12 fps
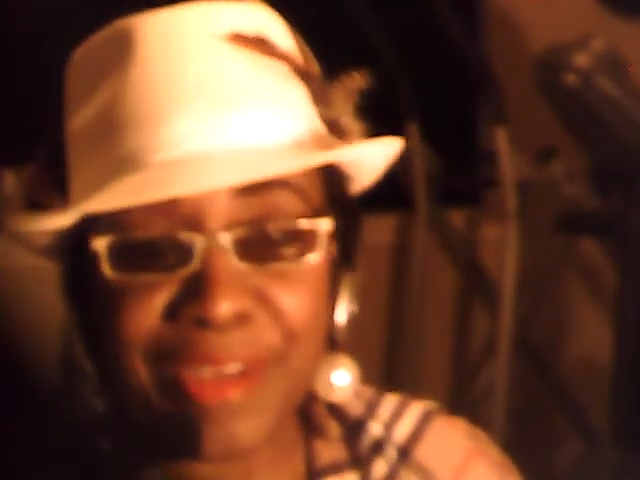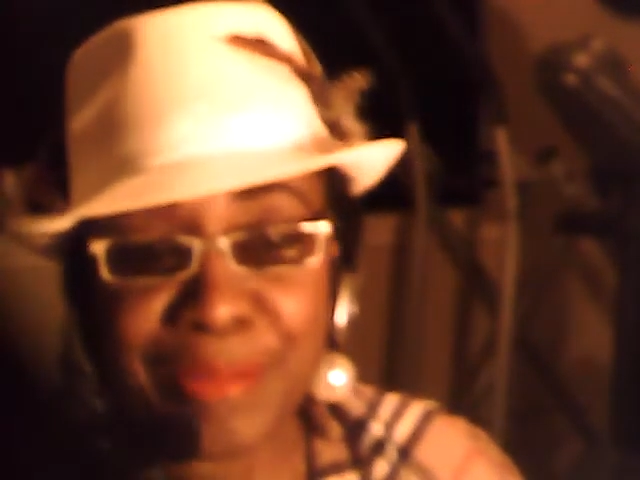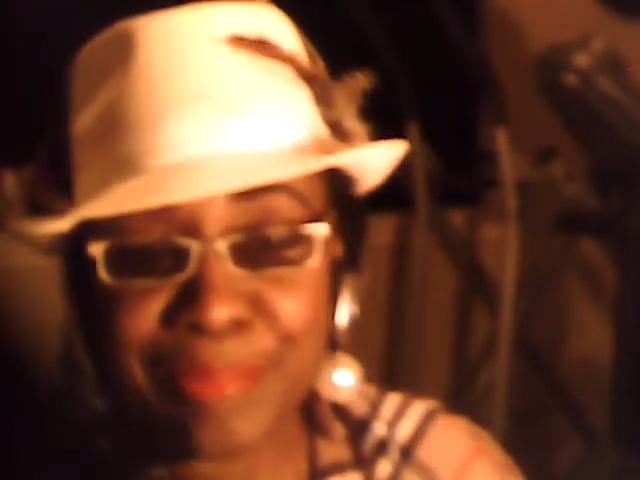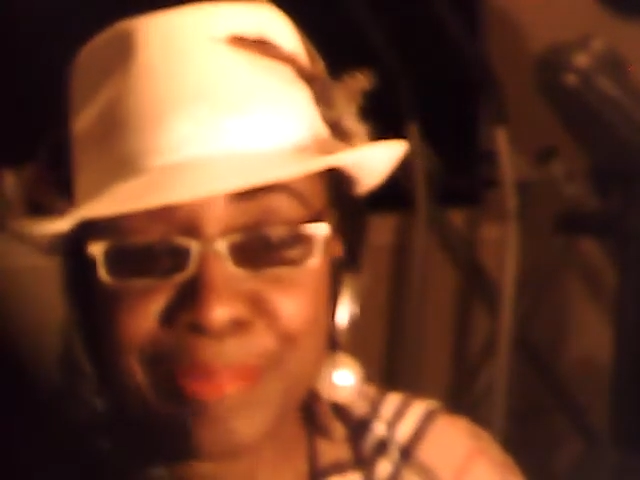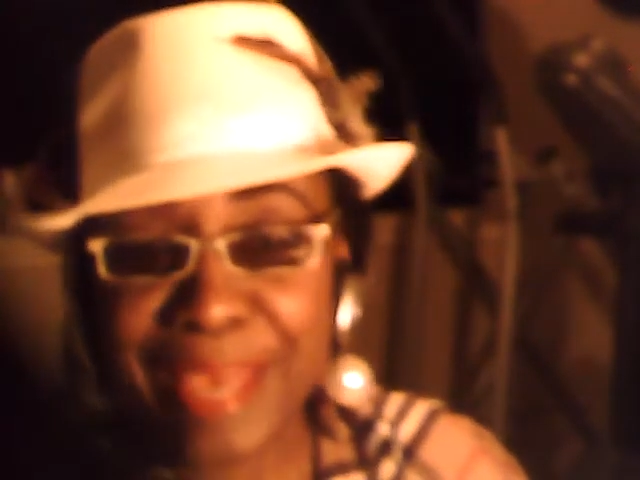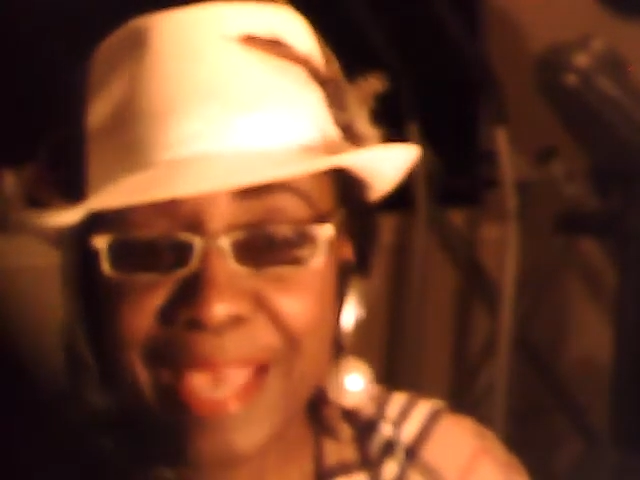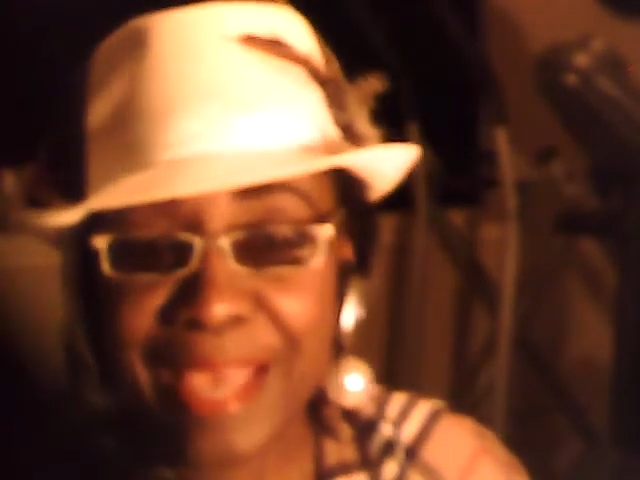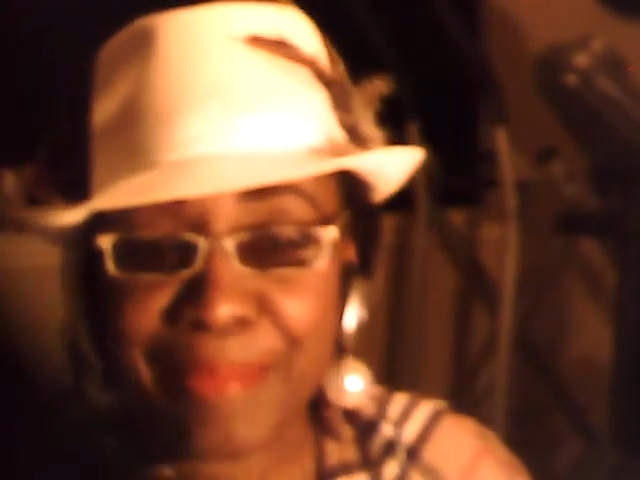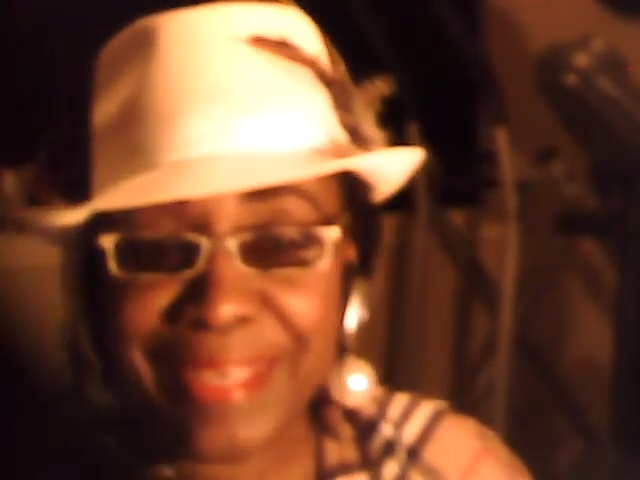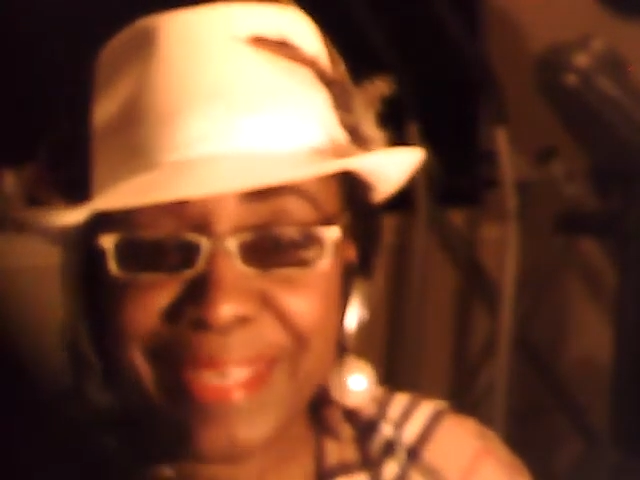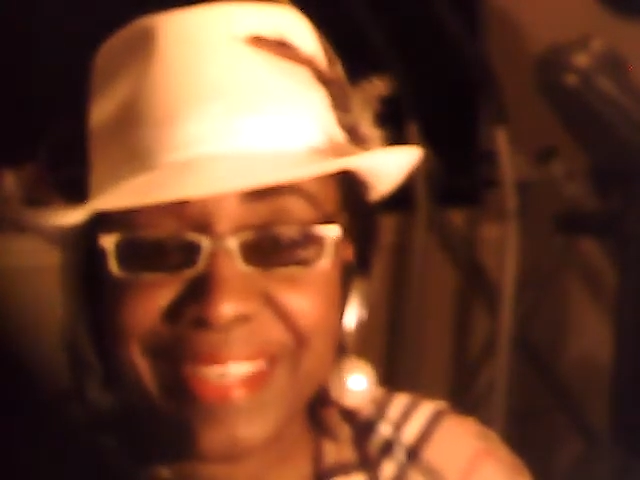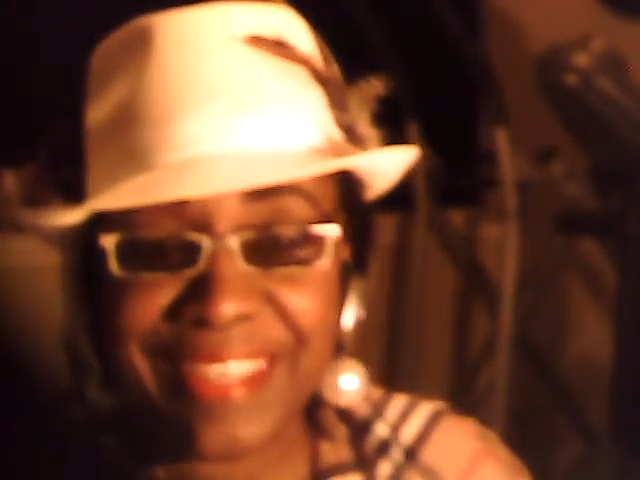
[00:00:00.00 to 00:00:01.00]
comes back,
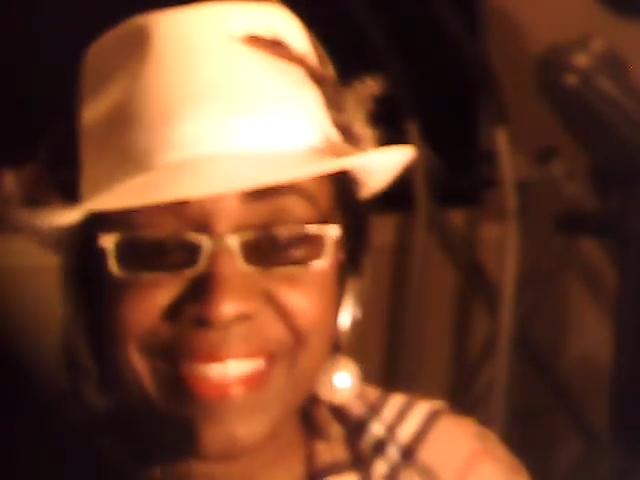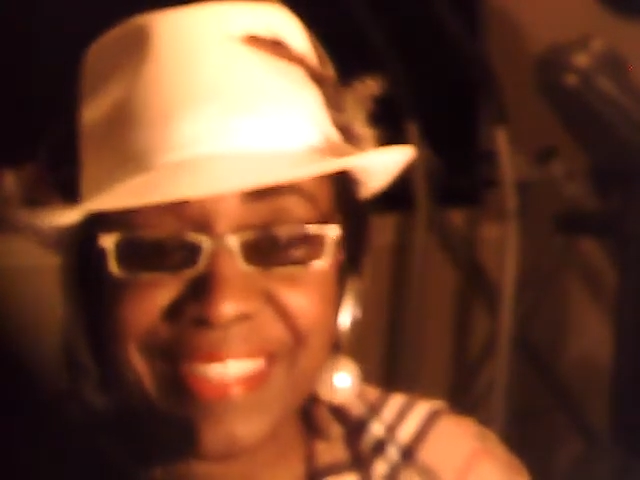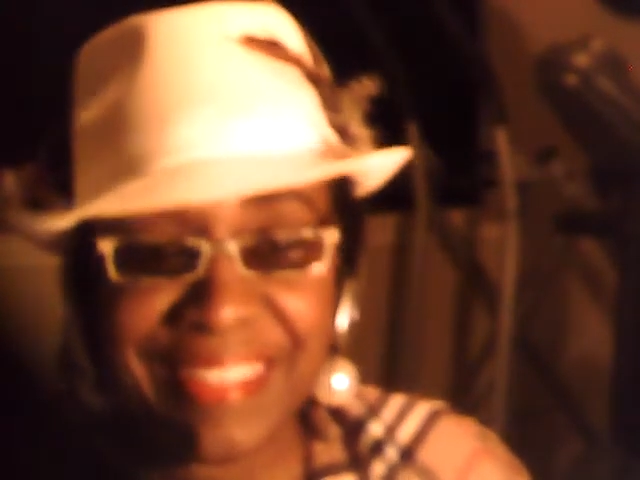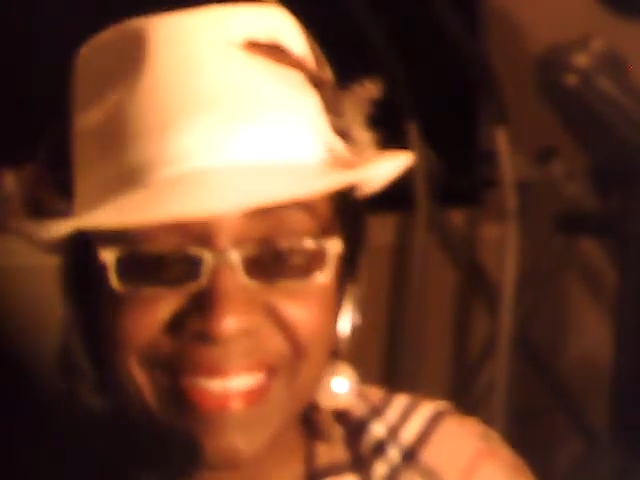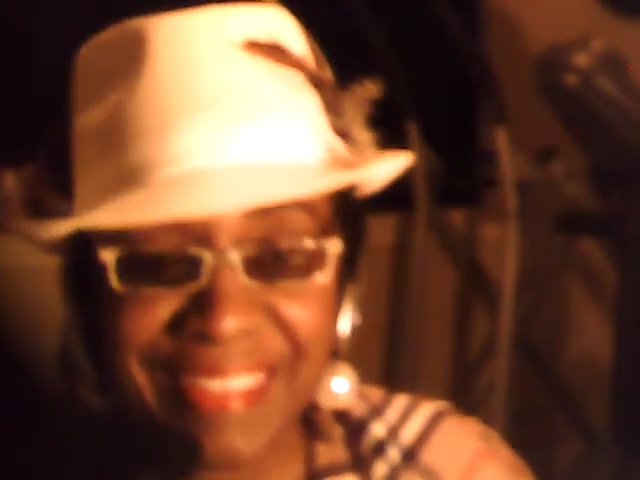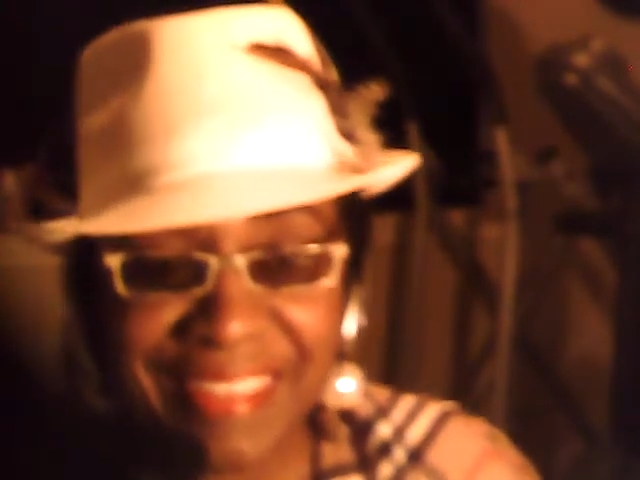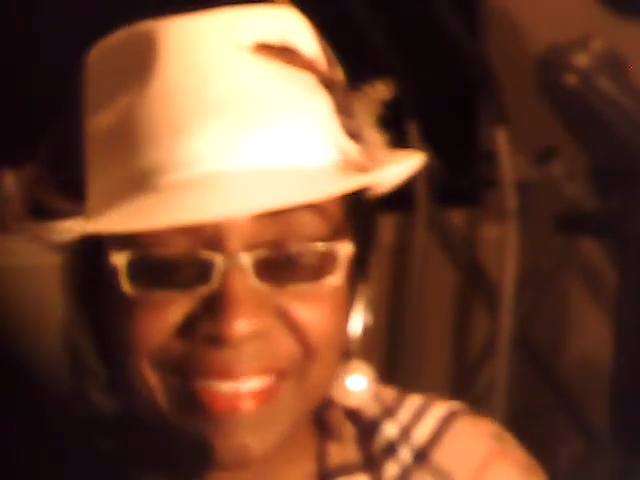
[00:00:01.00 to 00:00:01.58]
because